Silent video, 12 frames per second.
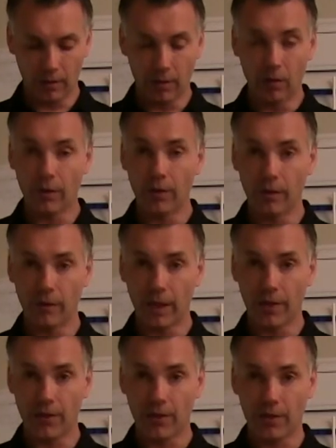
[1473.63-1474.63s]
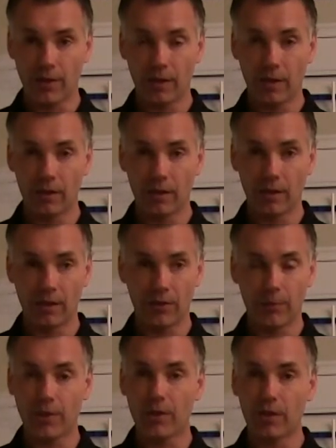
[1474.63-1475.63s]
audio devices, and
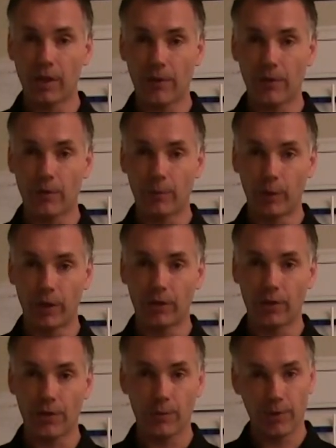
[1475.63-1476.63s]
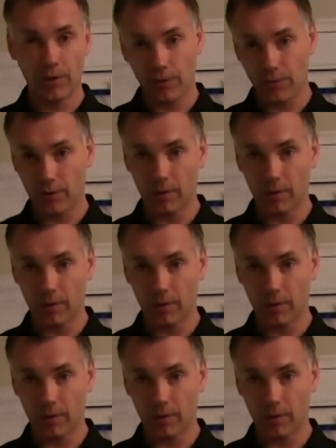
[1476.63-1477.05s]
special drivers for printers, which use